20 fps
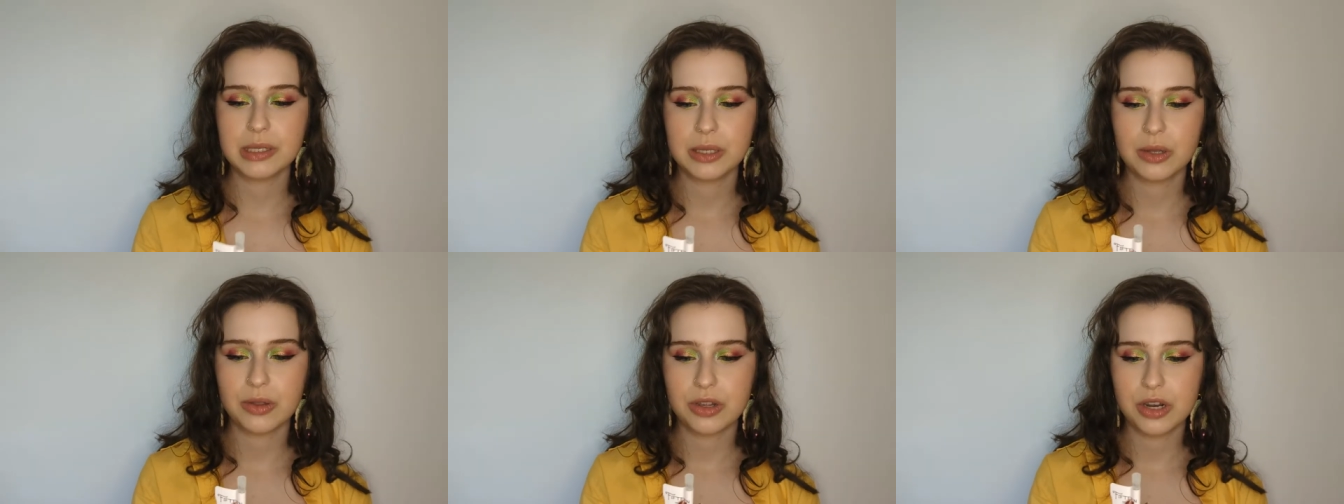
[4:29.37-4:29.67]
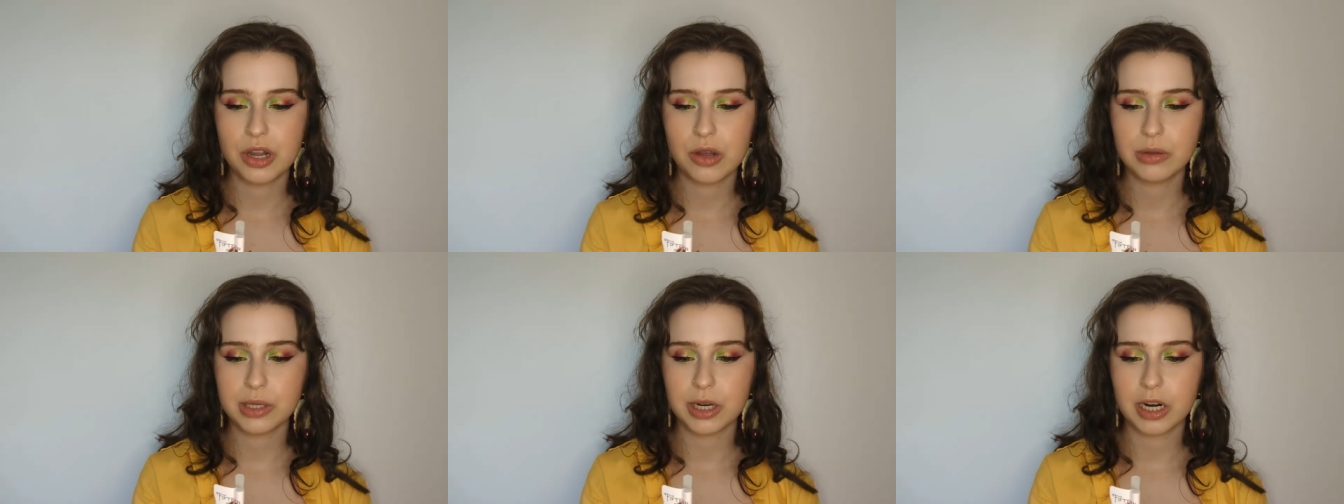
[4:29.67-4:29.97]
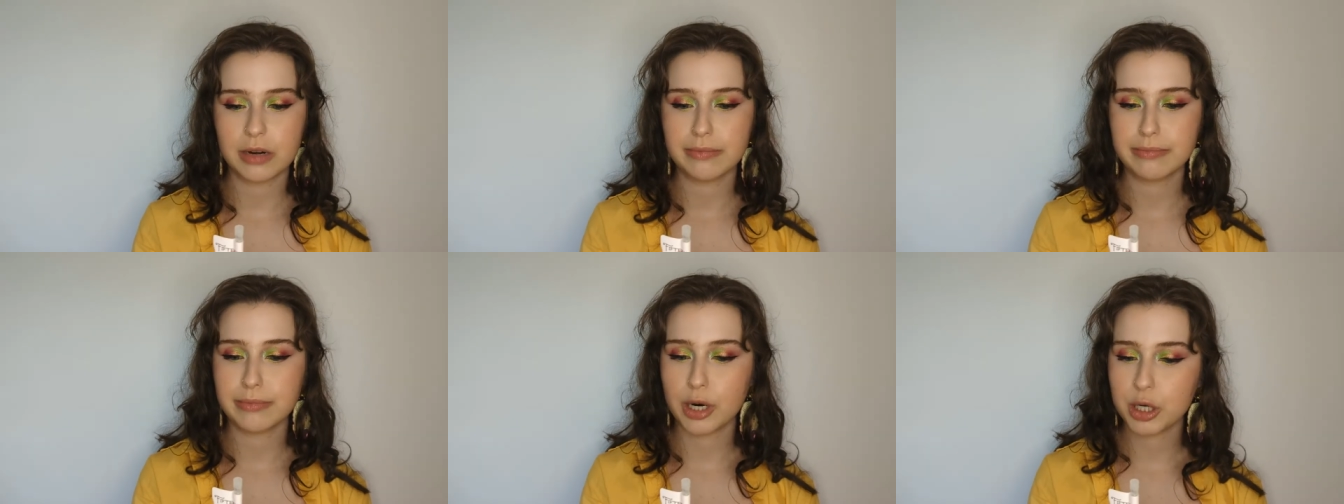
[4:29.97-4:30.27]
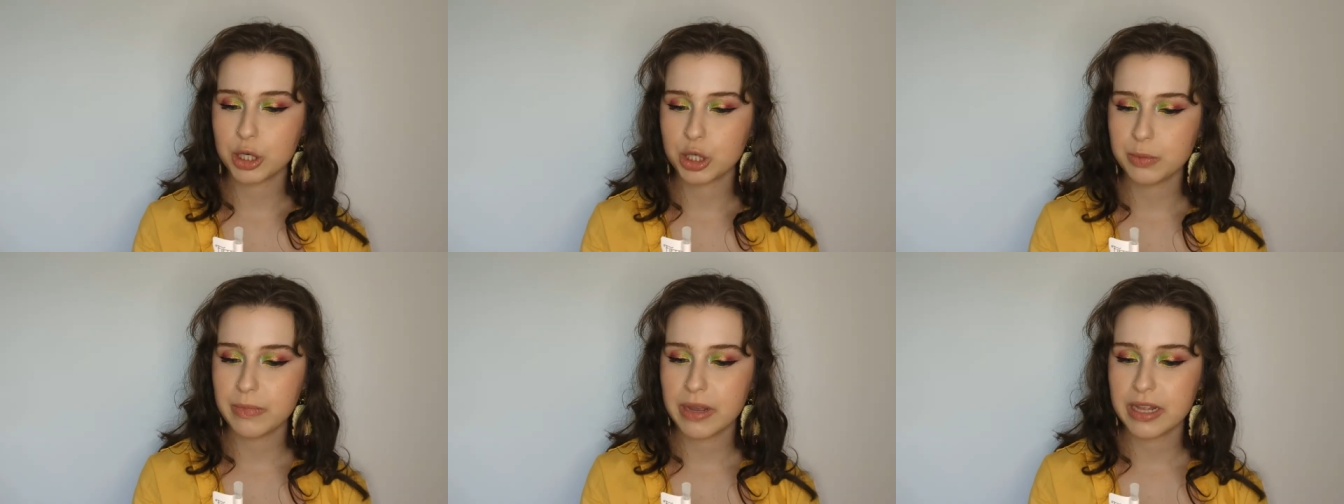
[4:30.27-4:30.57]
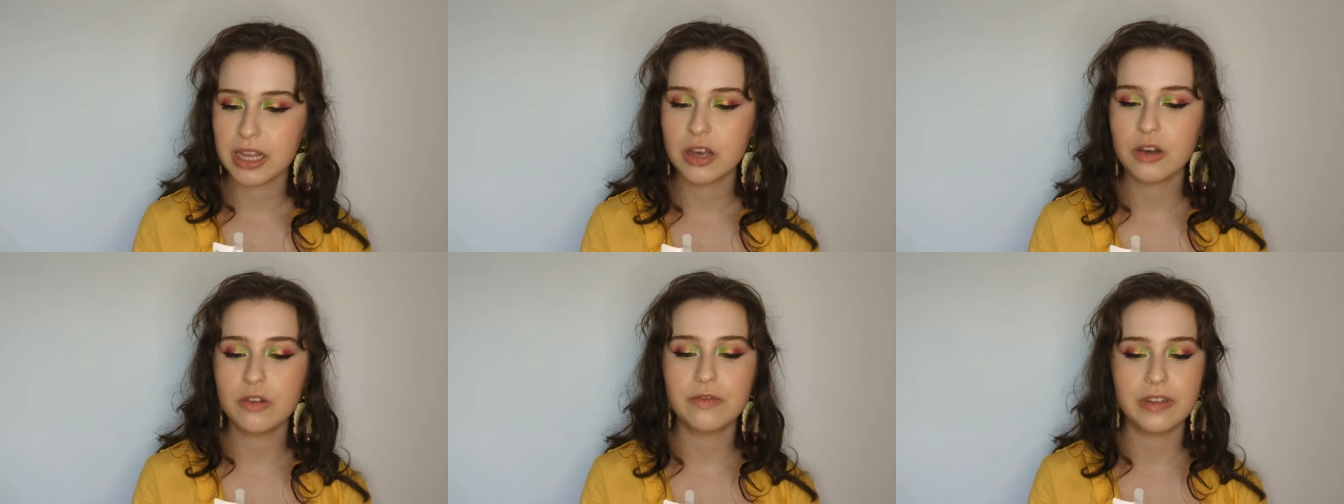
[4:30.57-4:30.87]
So the notes are
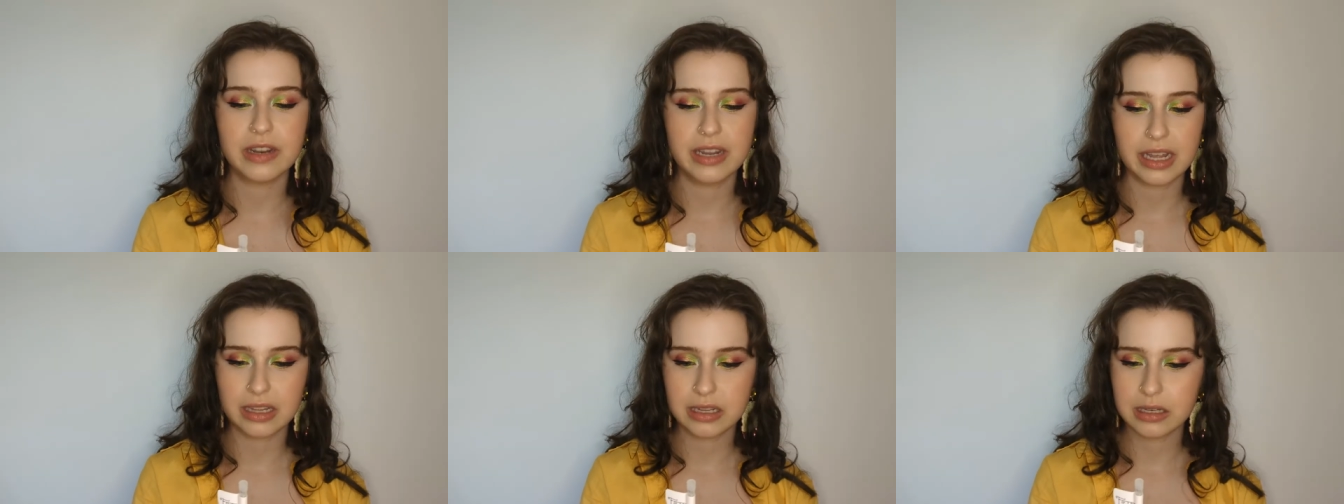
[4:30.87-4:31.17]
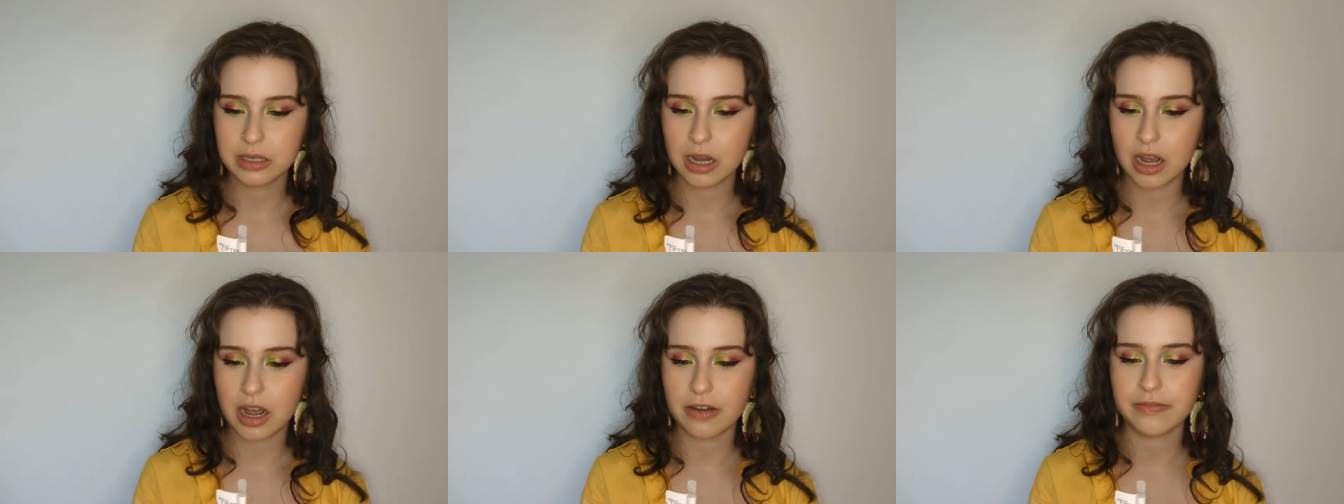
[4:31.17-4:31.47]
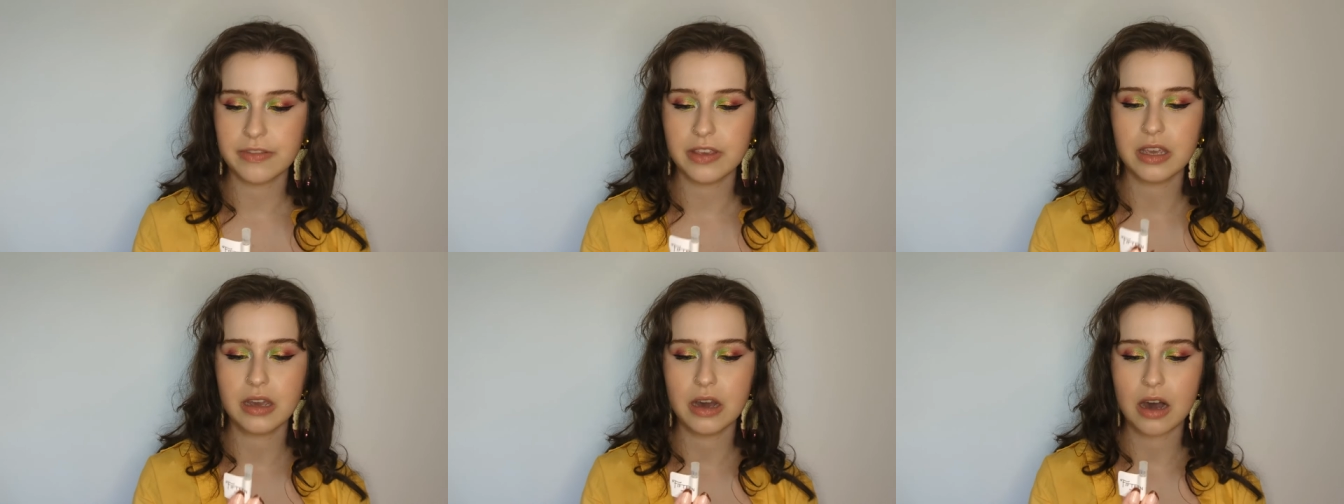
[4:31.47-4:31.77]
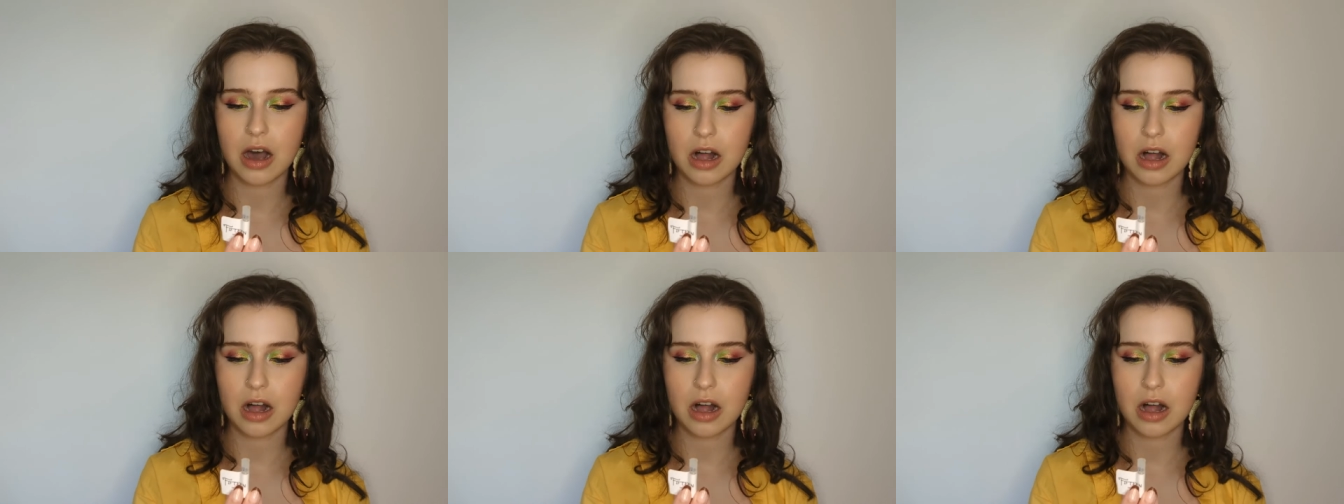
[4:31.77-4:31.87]
marshmallow, vanilla toffee,